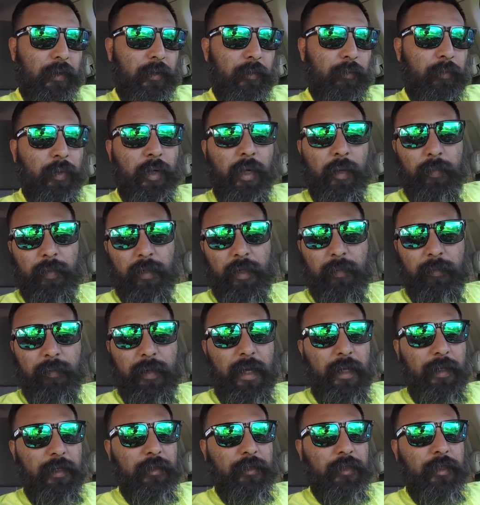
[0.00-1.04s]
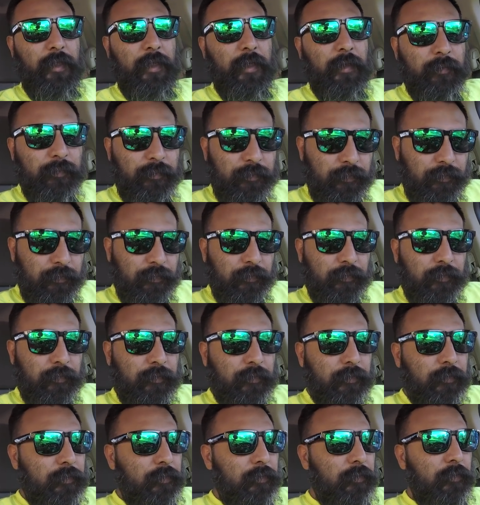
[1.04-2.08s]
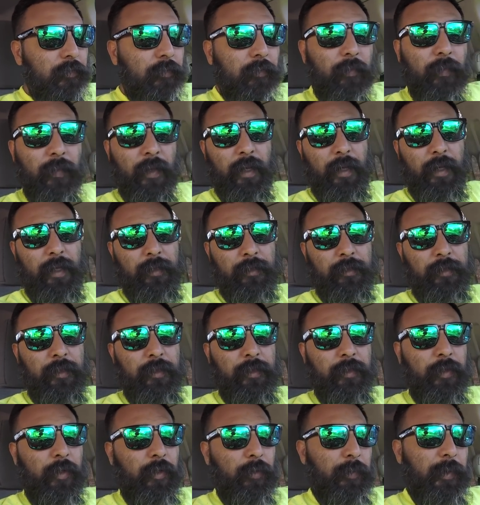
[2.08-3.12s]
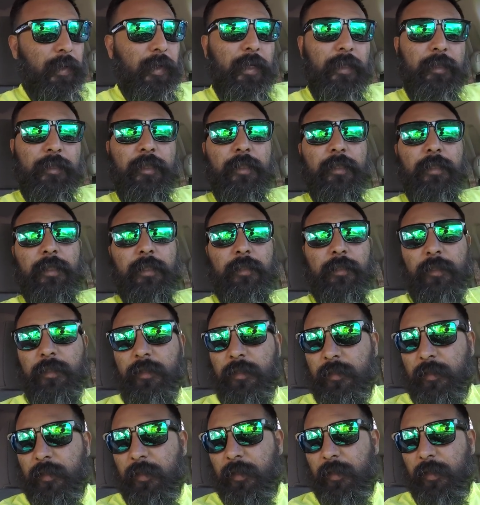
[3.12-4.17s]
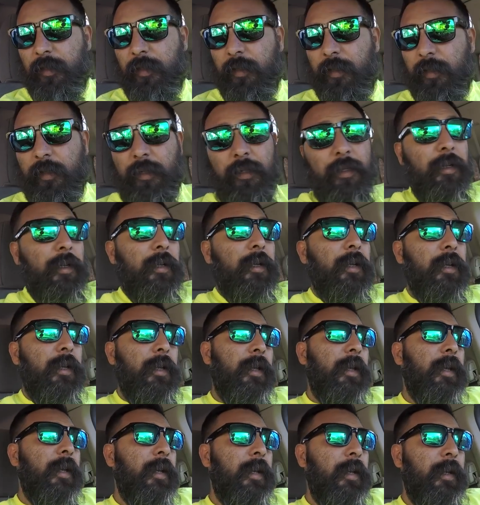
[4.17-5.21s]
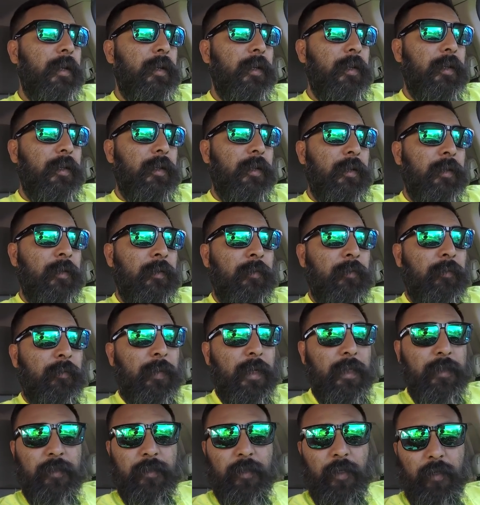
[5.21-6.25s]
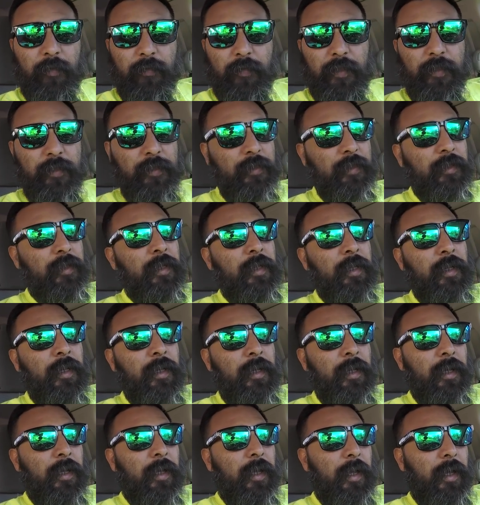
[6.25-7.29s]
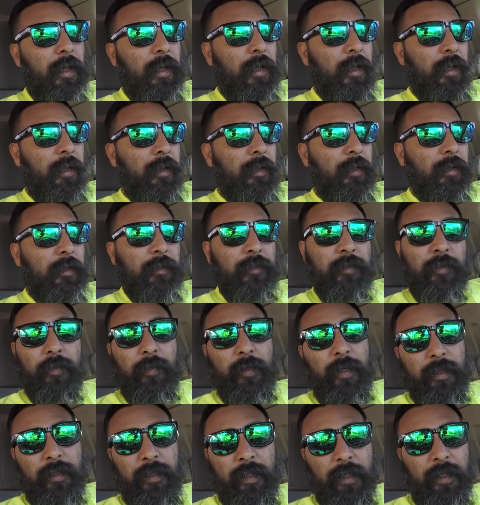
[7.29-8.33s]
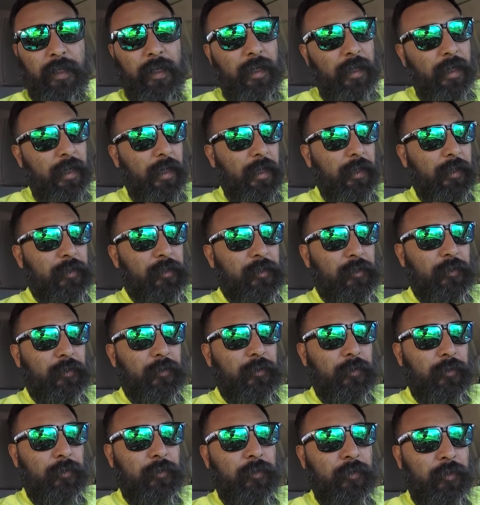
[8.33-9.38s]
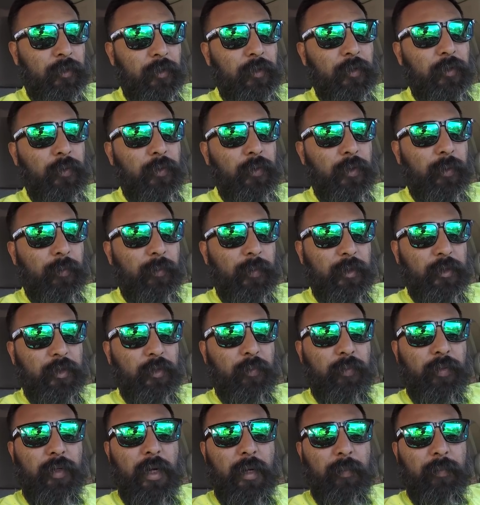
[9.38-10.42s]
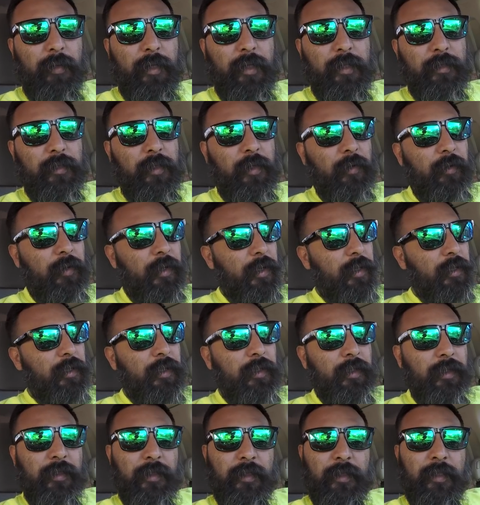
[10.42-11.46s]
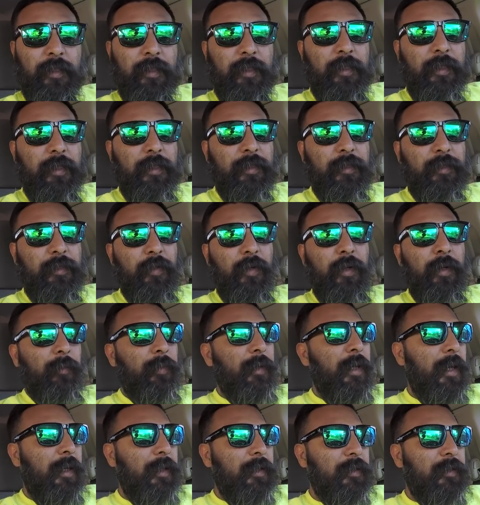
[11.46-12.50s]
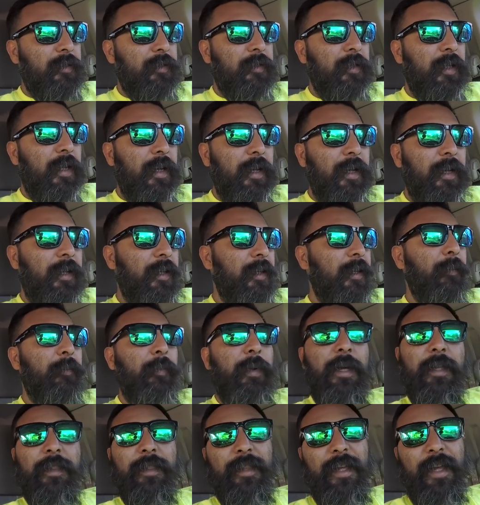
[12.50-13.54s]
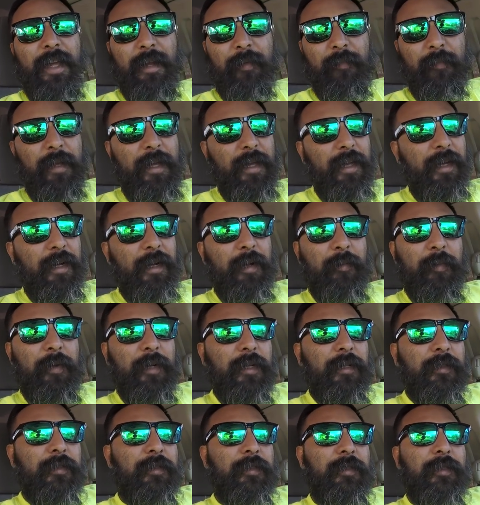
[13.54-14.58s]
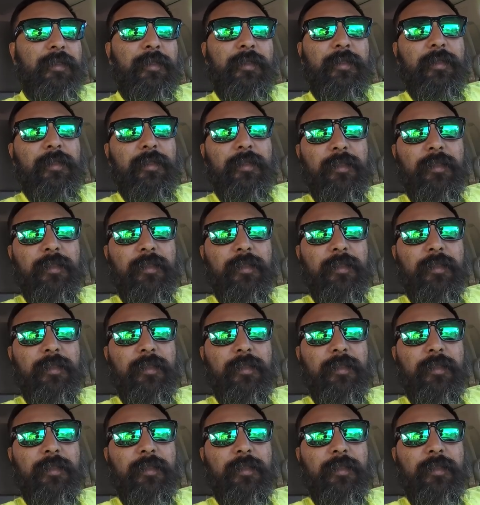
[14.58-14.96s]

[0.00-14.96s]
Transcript: property manager, and she told me that she's interested in my service, and so I think I got 2 commercial properties already, so I'm kind of psyched about that, man. I mean, it's